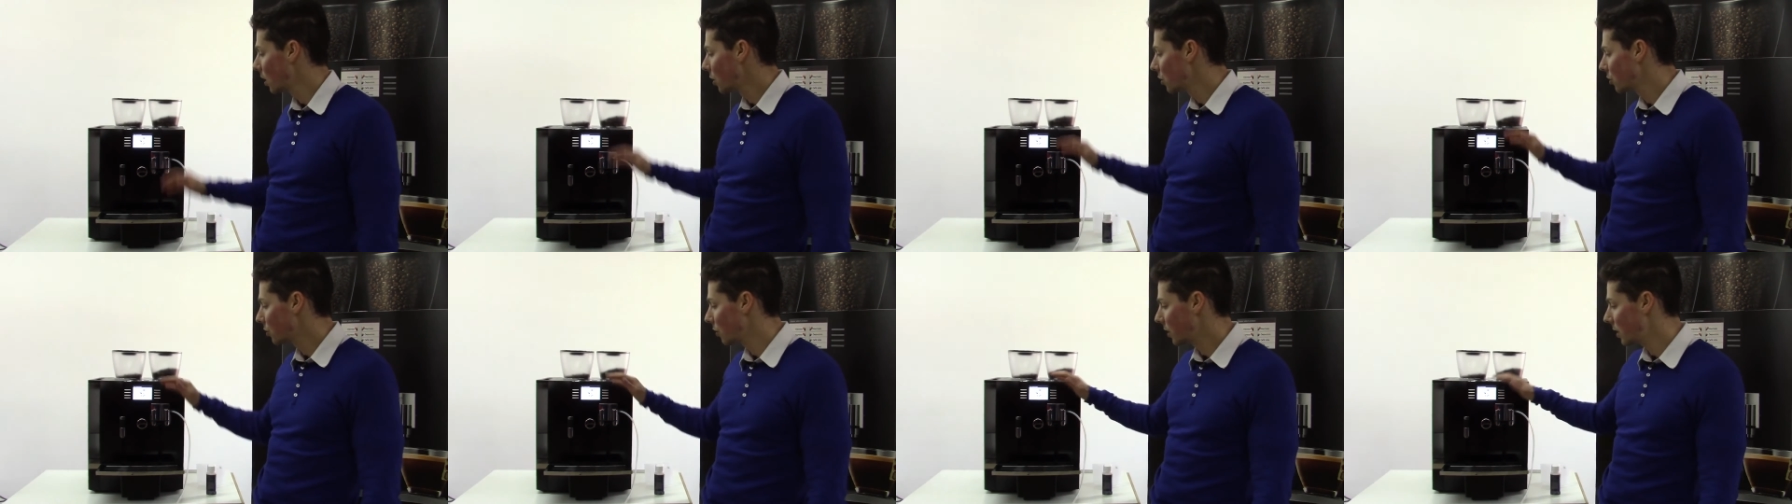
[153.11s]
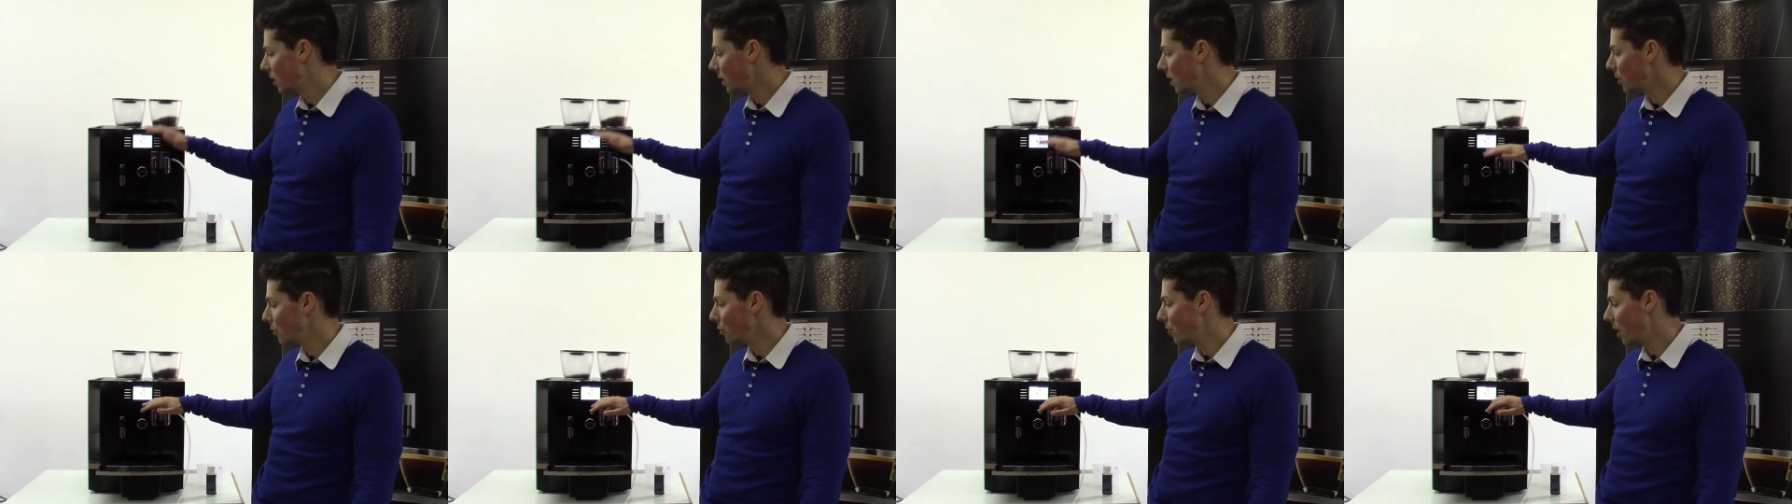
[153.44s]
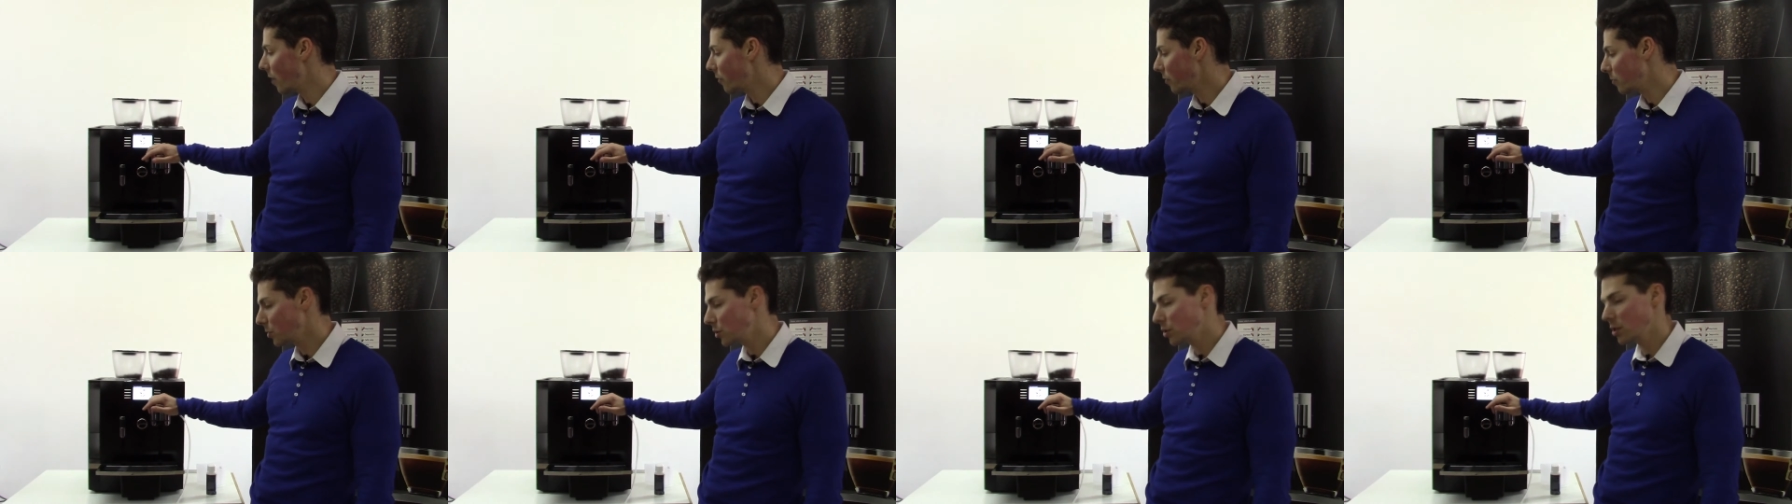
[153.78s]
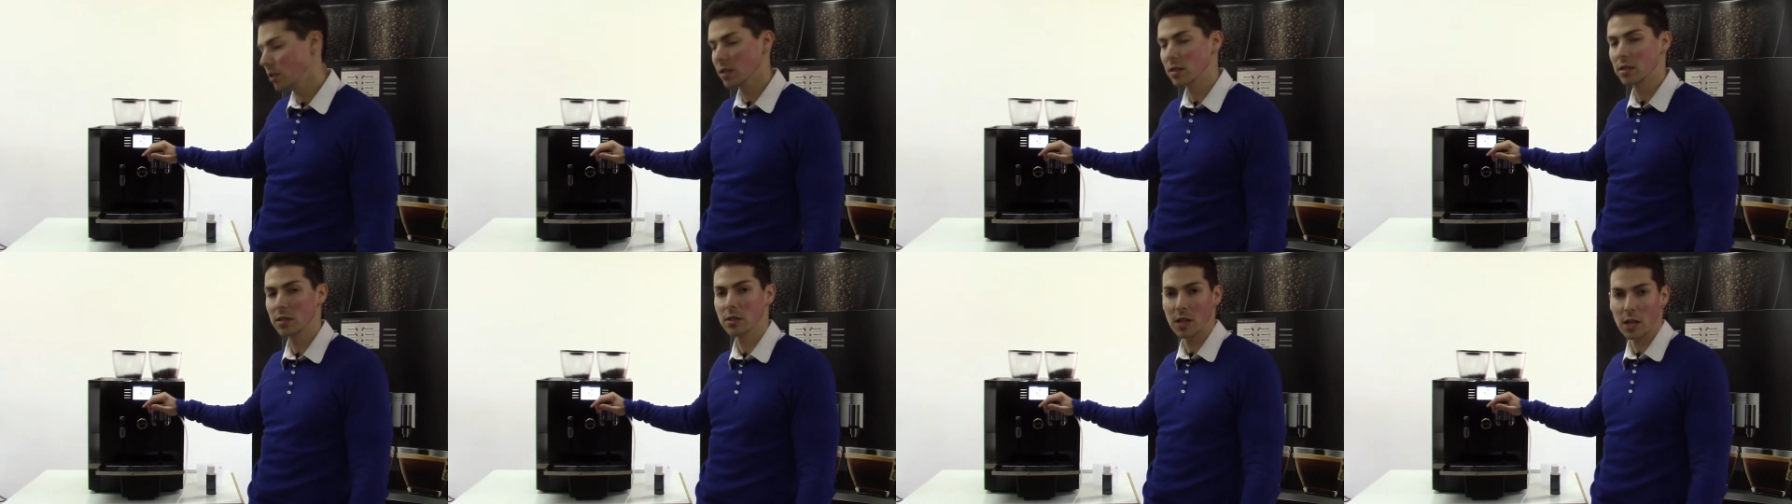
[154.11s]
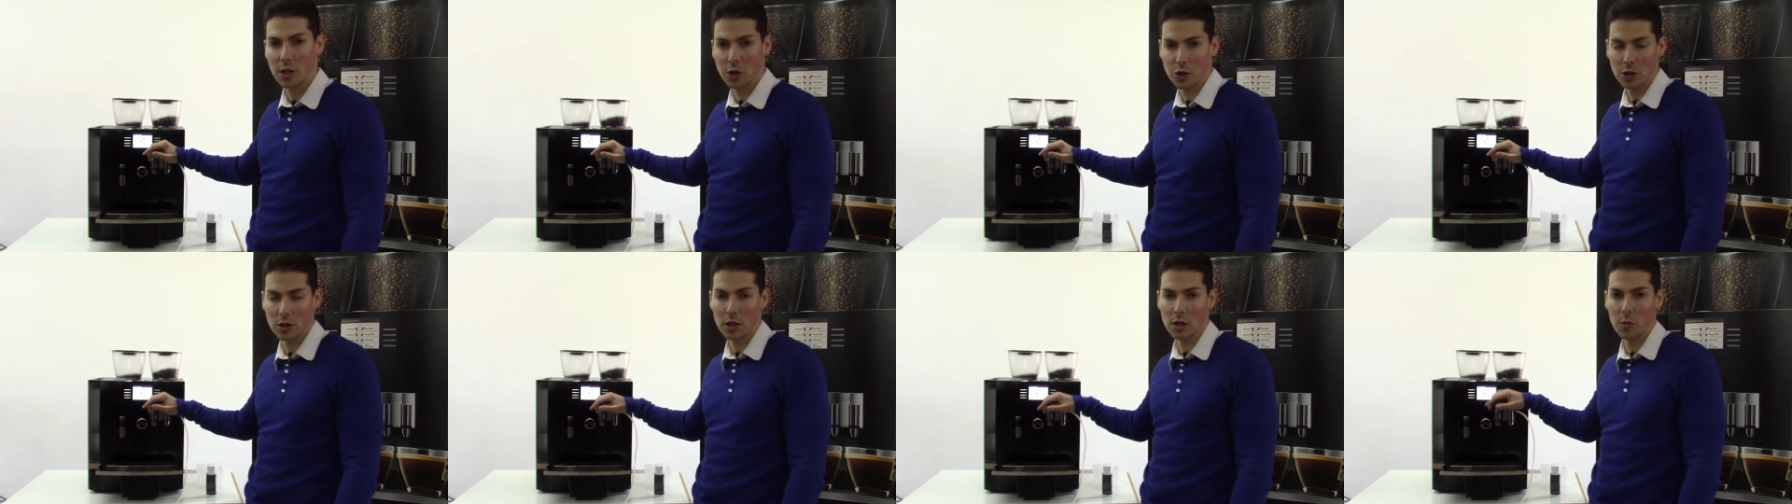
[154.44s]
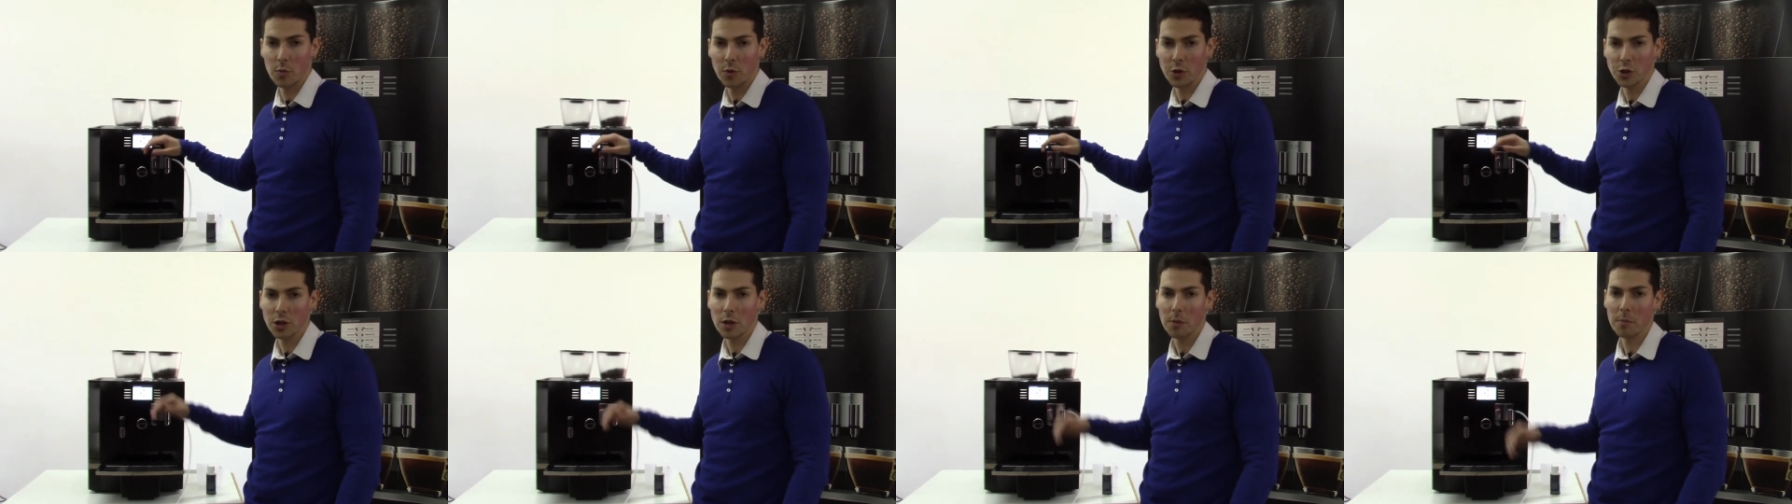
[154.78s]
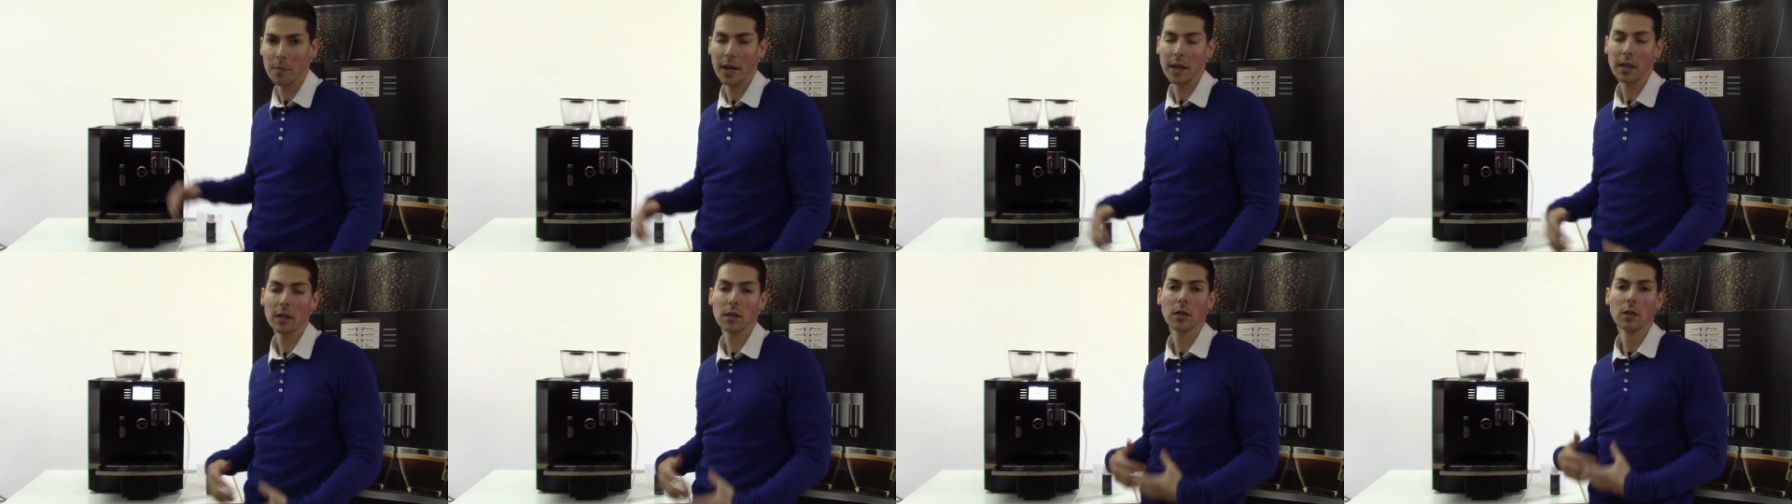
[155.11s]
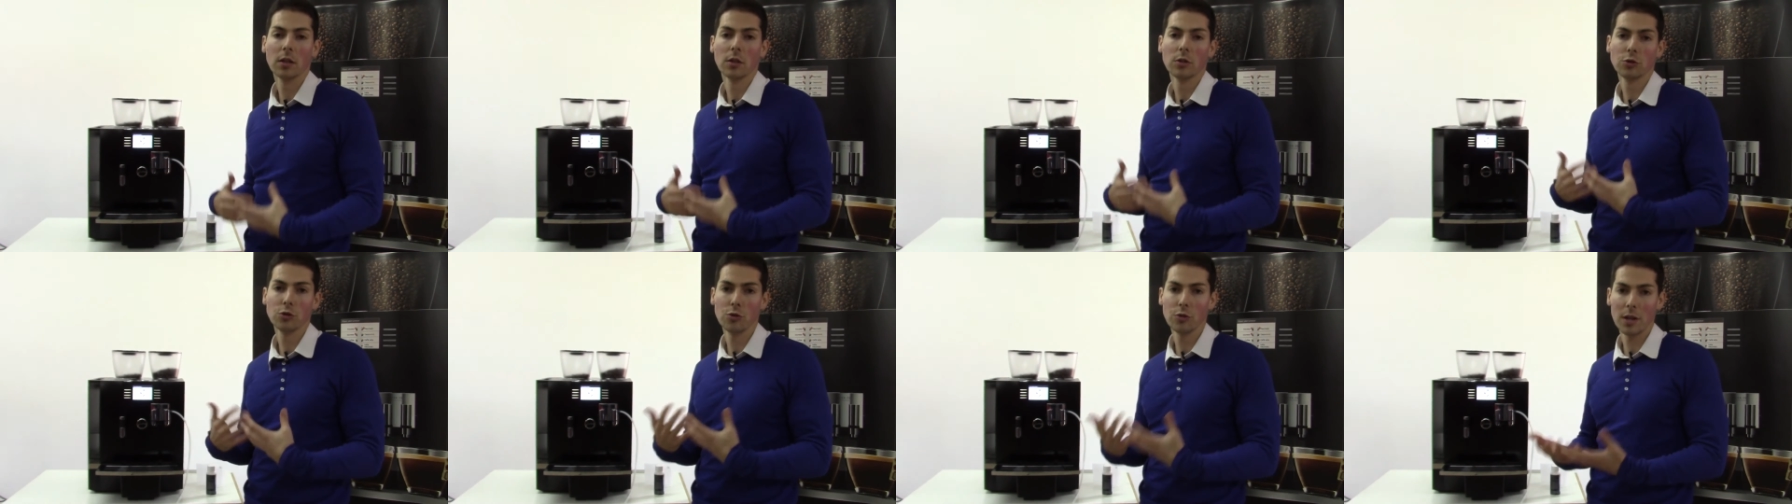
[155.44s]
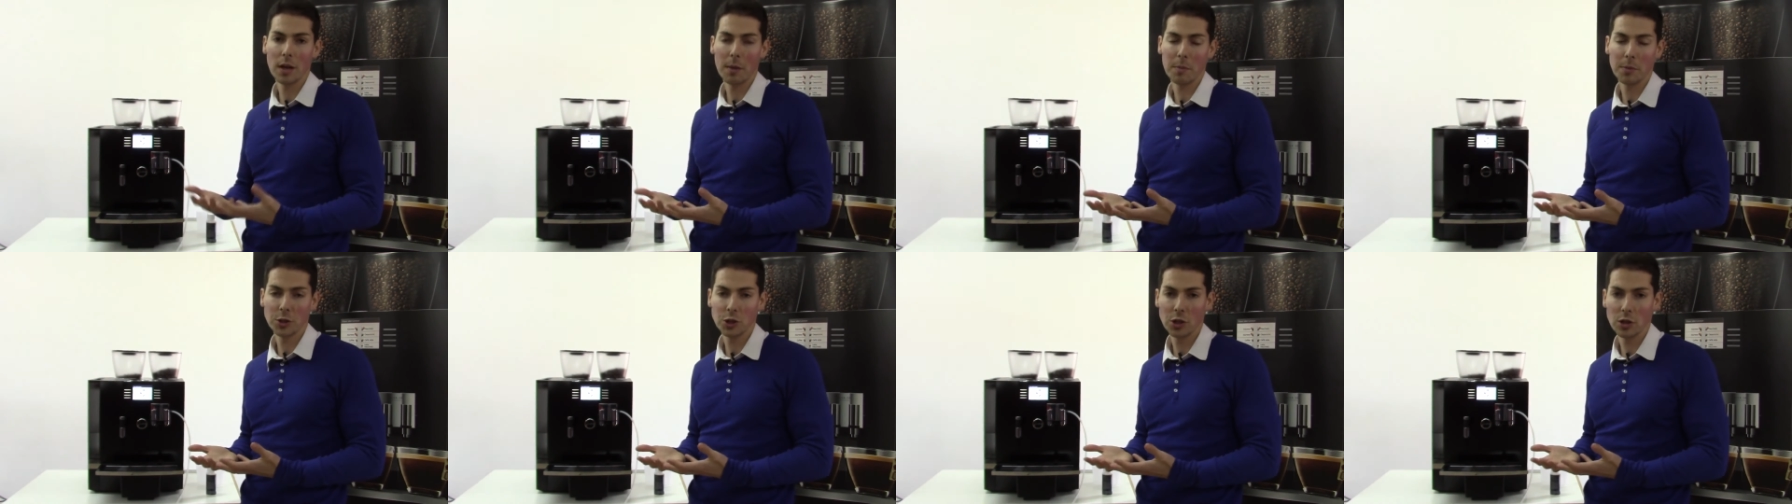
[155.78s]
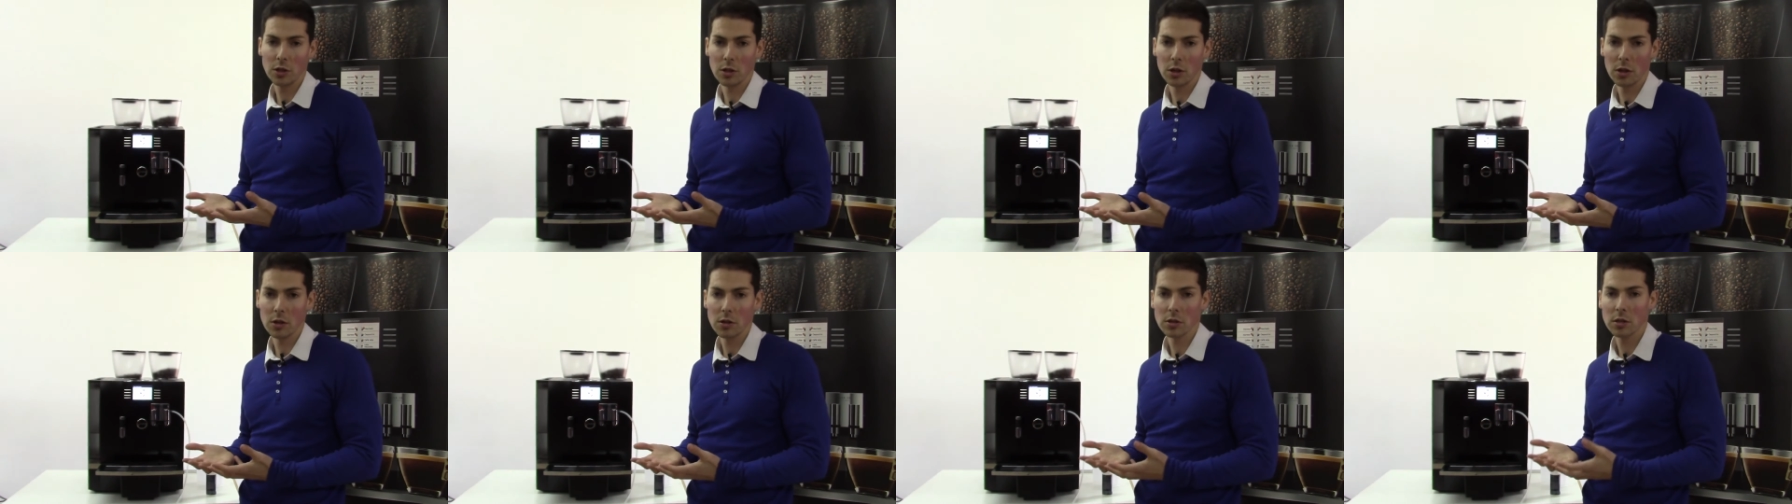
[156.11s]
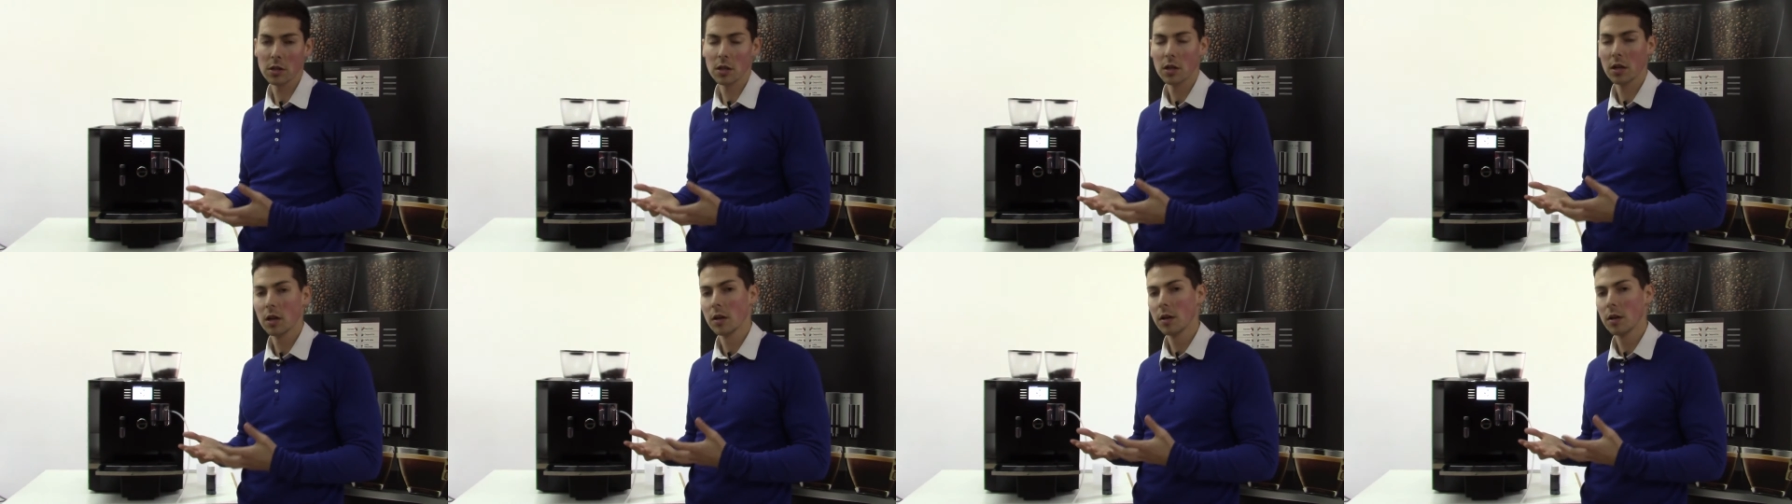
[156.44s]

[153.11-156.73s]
So here you have a machine essentially which can make two cappuccinos